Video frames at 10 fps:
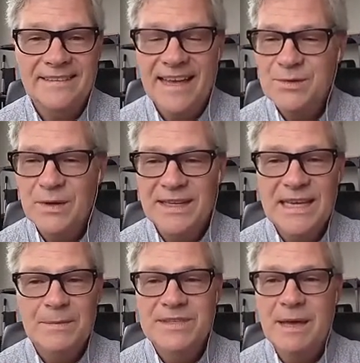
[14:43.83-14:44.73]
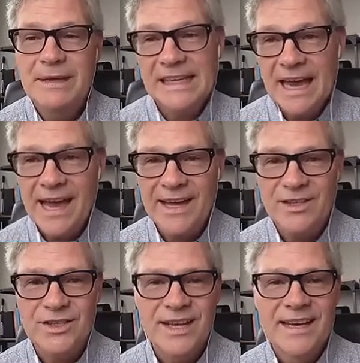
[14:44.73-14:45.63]
That's what keeps them
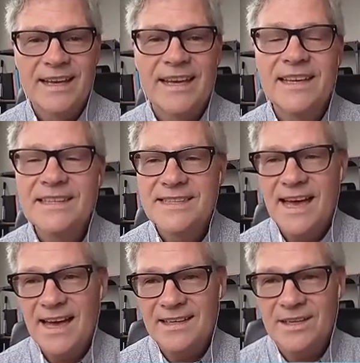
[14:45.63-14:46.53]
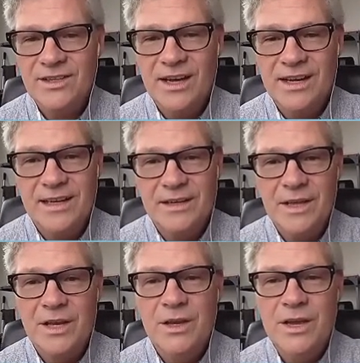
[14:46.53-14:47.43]
engaged. Is that
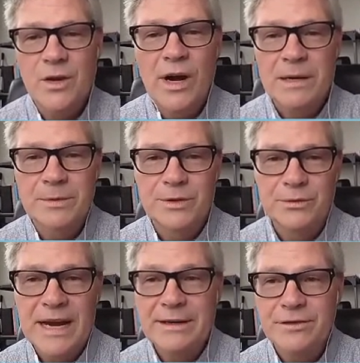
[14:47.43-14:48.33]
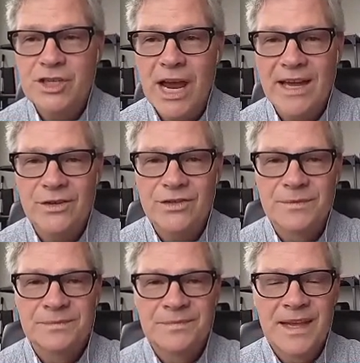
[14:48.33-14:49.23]
incredible rate of change?
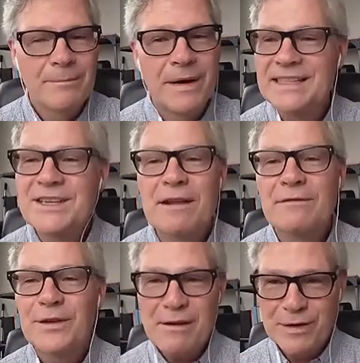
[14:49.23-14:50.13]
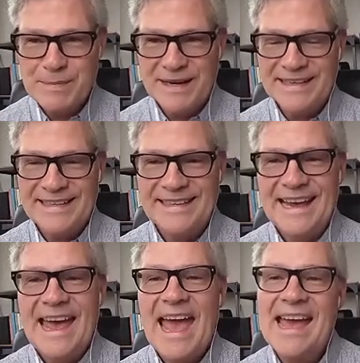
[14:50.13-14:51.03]
But it's not for everybody,
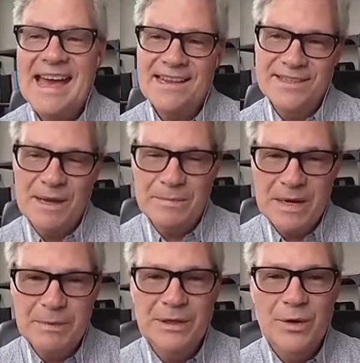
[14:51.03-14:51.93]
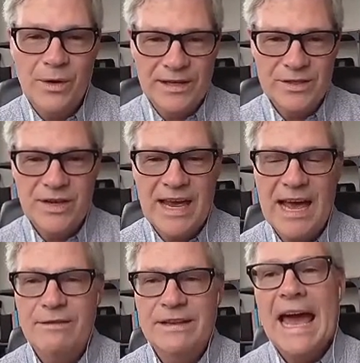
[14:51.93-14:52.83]
and some people are going to
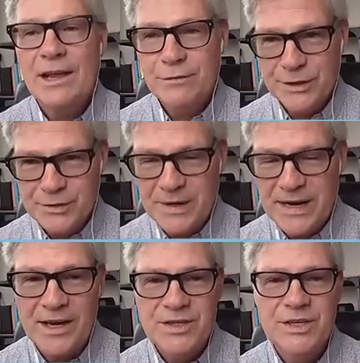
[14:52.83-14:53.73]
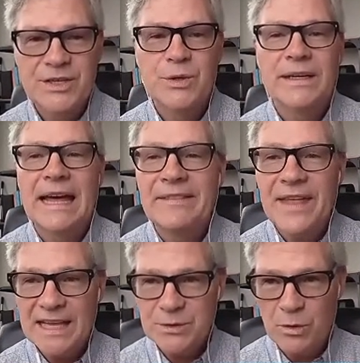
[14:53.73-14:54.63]
have an adverse reaction to it, and
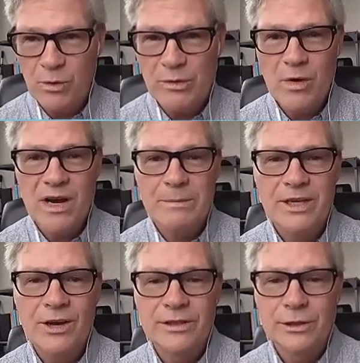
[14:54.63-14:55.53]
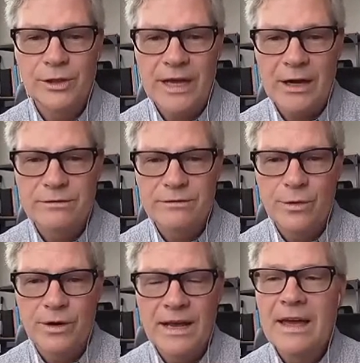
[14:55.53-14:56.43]
that's what we want to be on the lookout
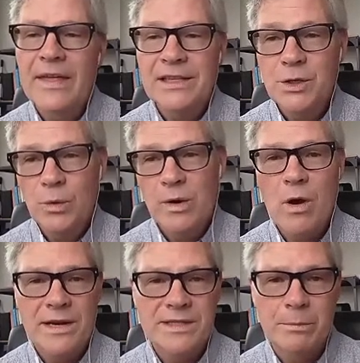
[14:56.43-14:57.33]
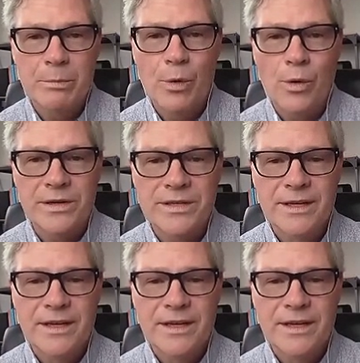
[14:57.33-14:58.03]
for. That's who we want to support.